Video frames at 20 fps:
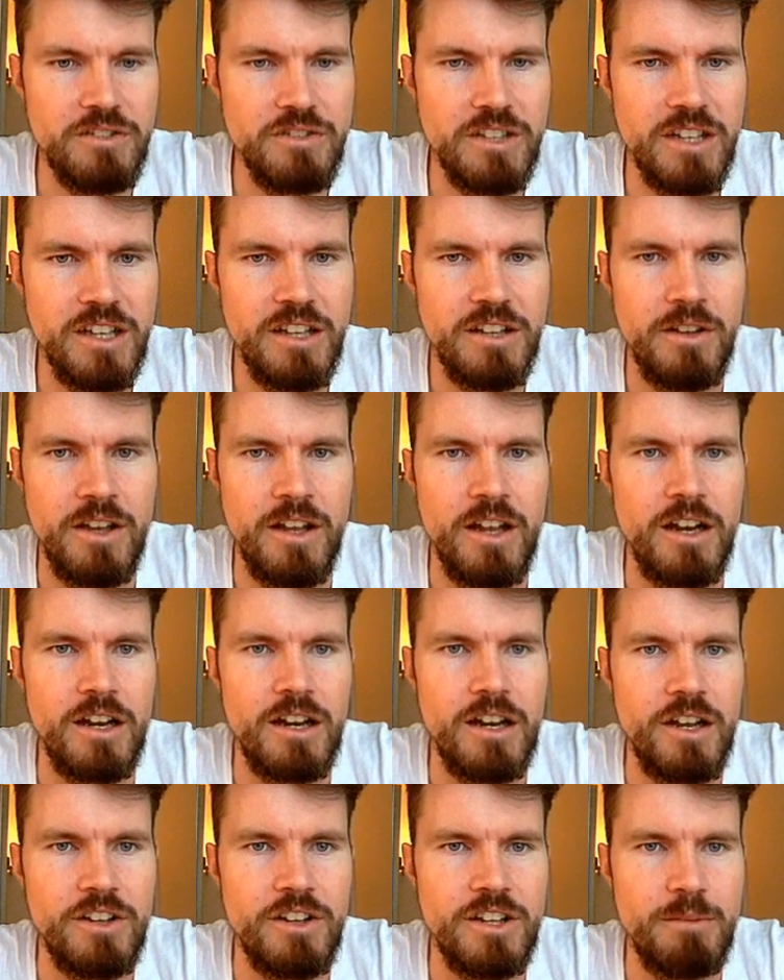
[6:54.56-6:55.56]
you can
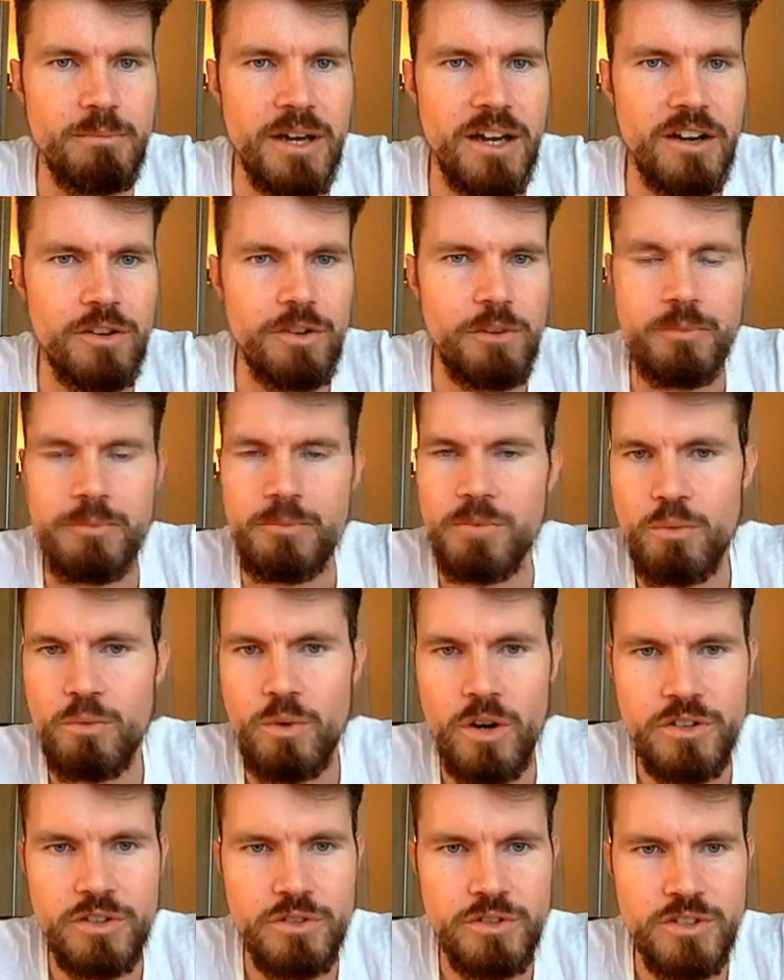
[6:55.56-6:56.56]
learn about
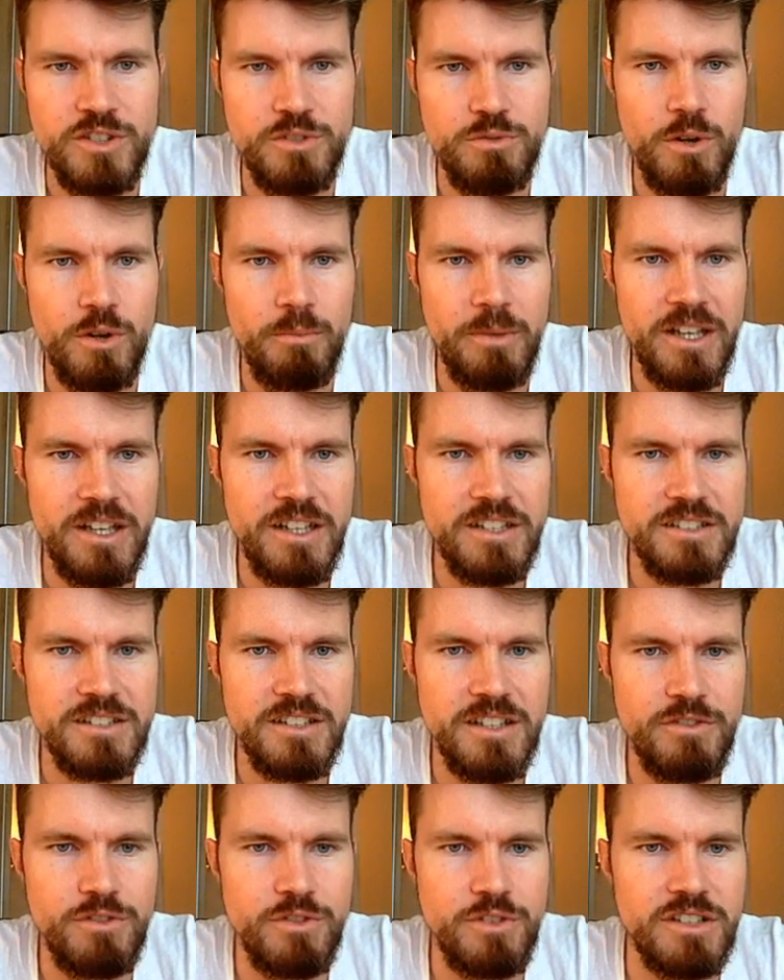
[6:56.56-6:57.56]
what Uniswap is,
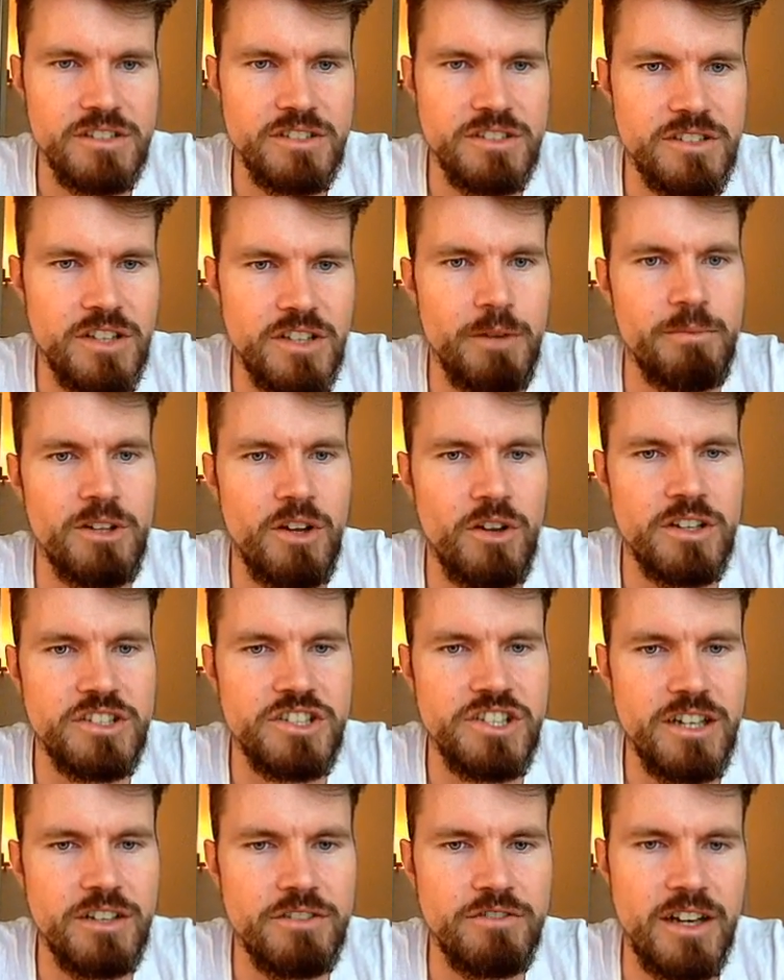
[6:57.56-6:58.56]
different
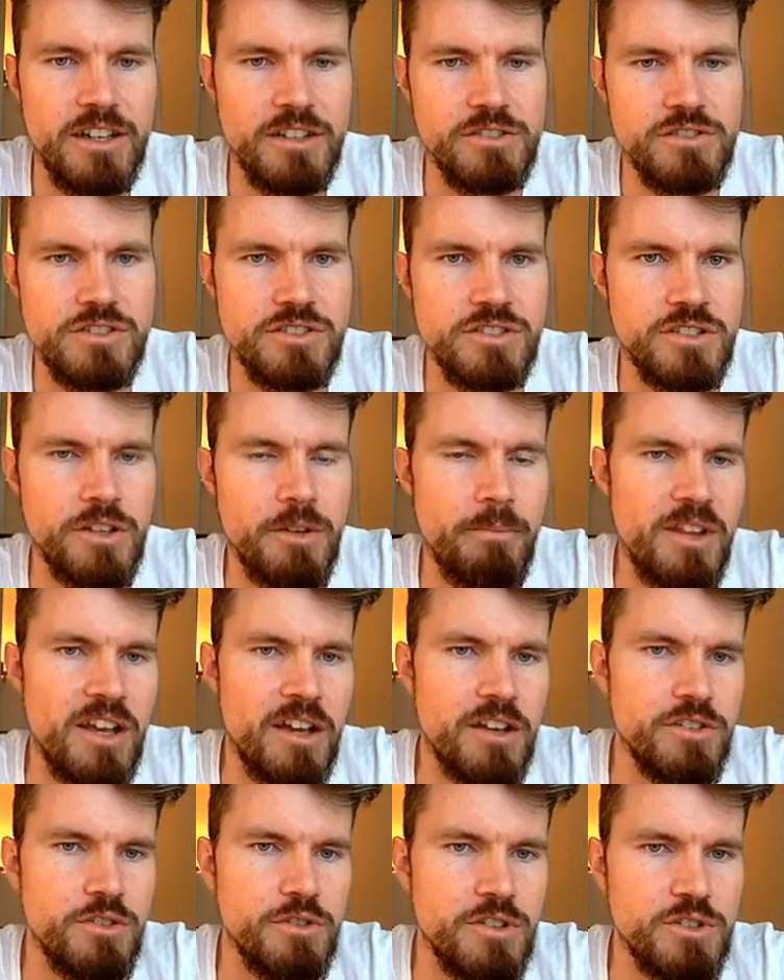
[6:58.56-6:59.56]
terminology around
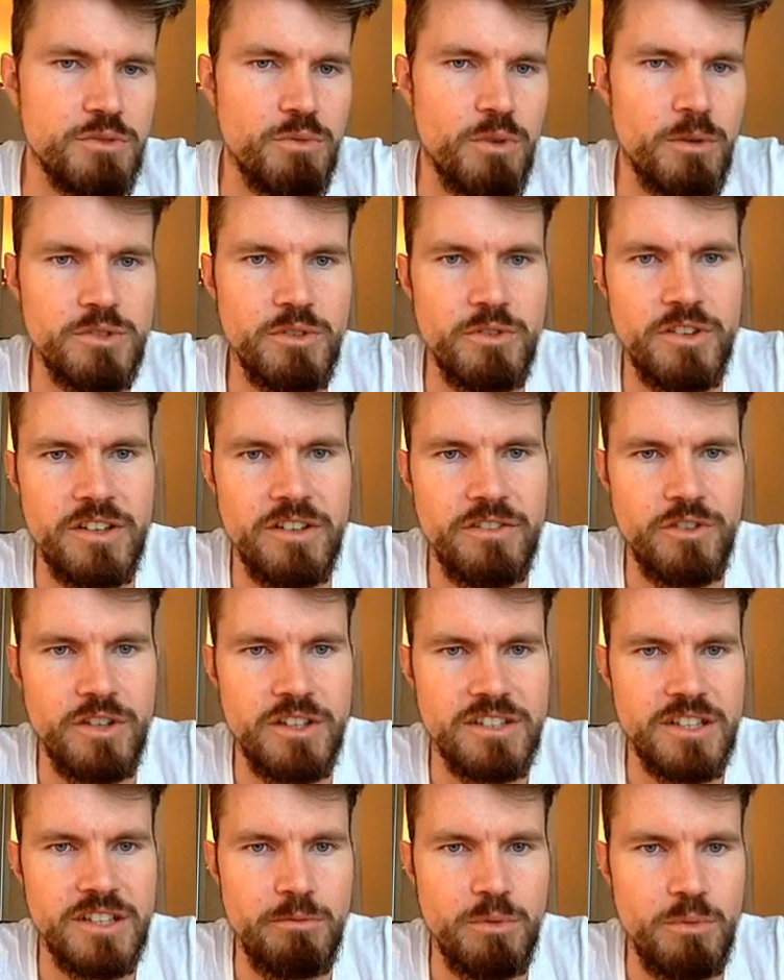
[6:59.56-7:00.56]
Uniswap. So for
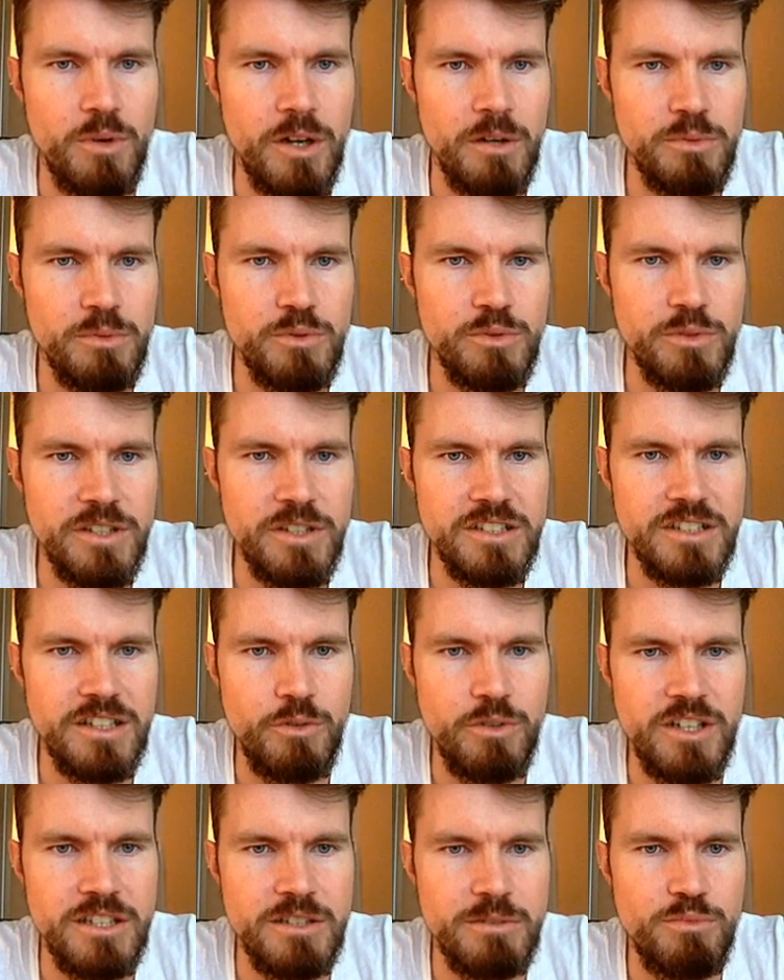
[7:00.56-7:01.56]
example, what a pool is,
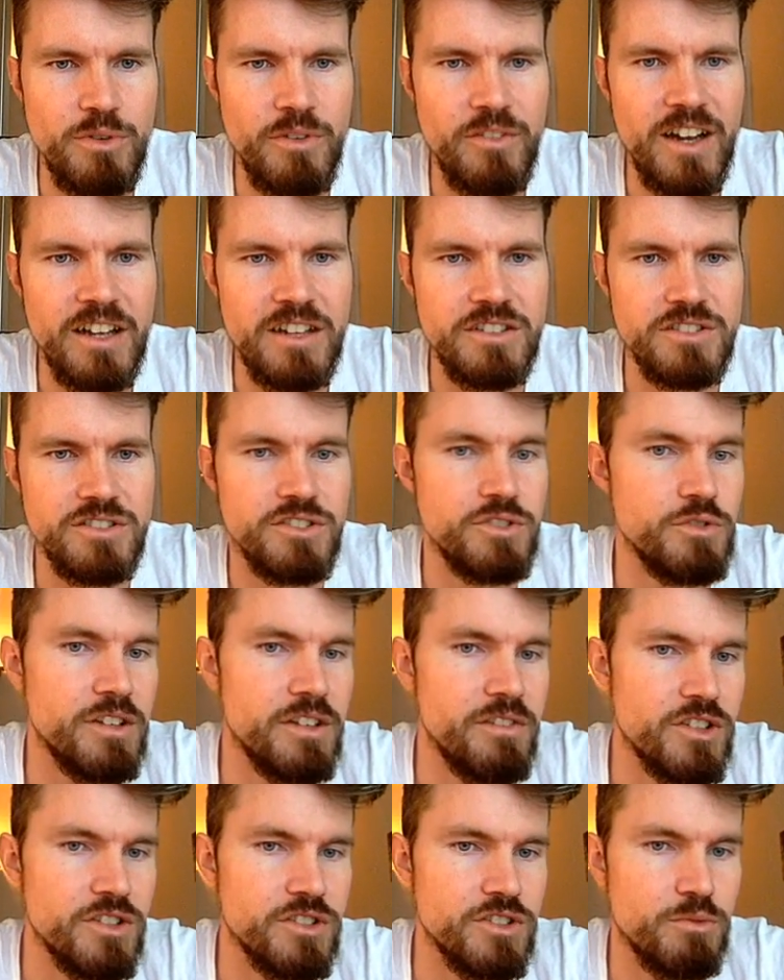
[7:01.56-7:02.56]
liquidity providers, U N
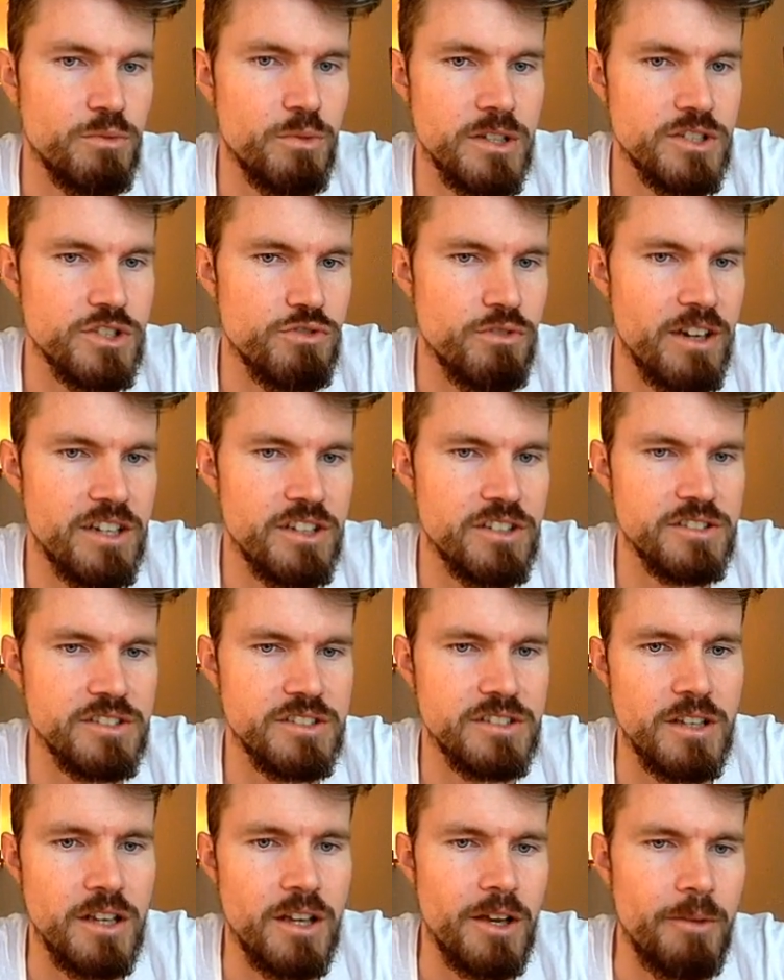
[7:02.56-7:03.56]
I version one,
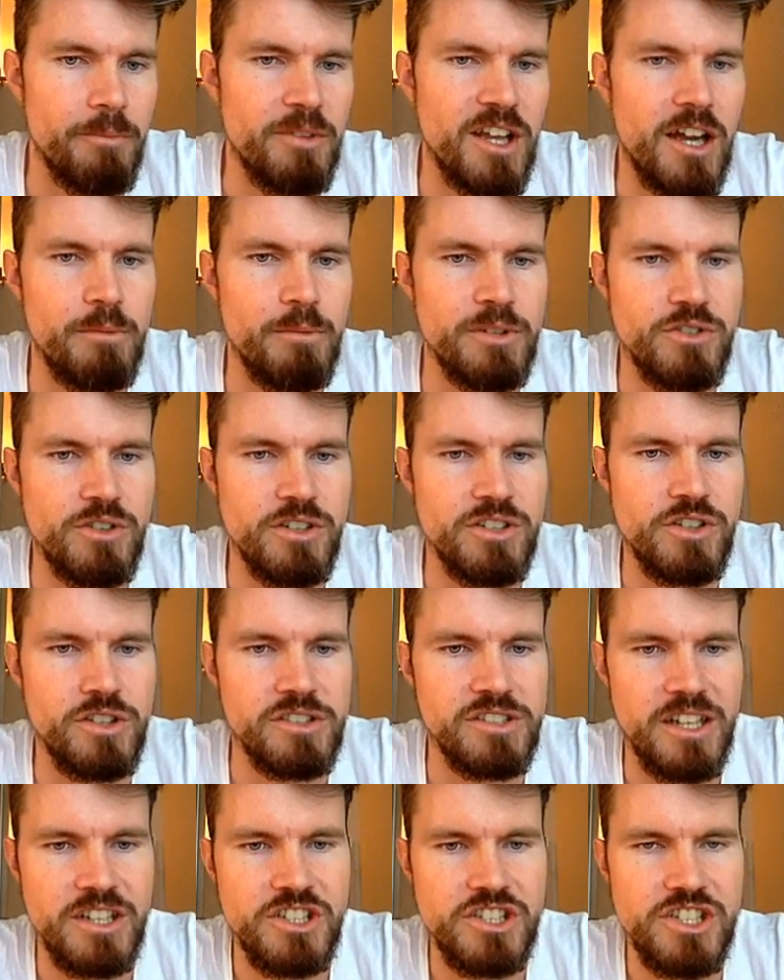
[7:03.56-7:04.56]
traders,
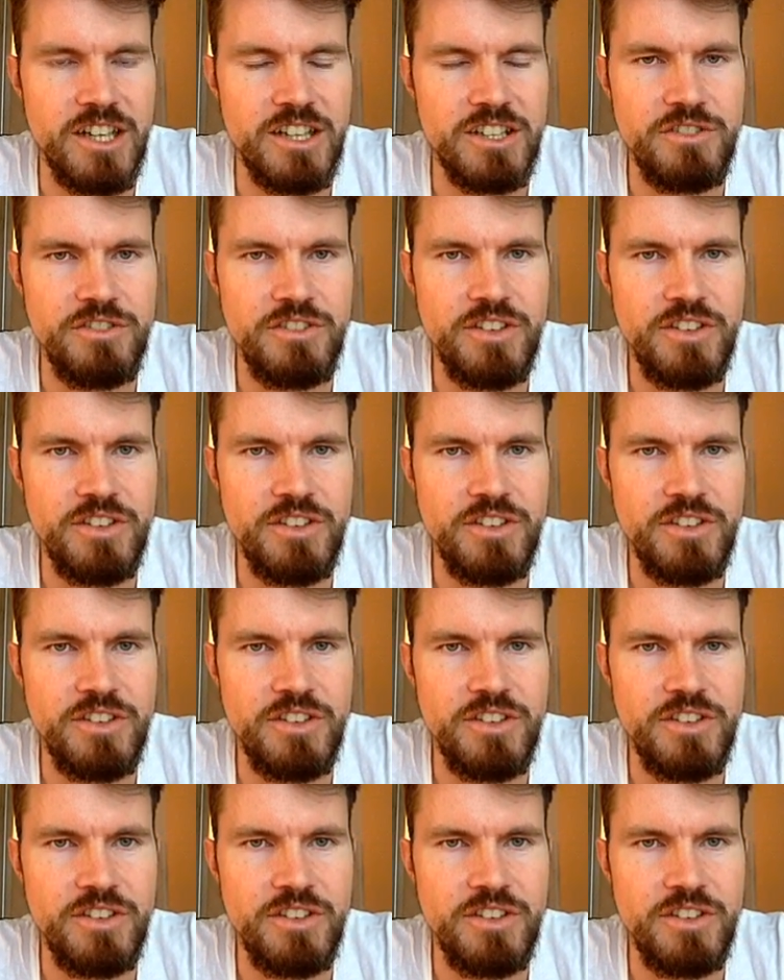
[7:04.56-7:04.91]
arbitrageurs, exchange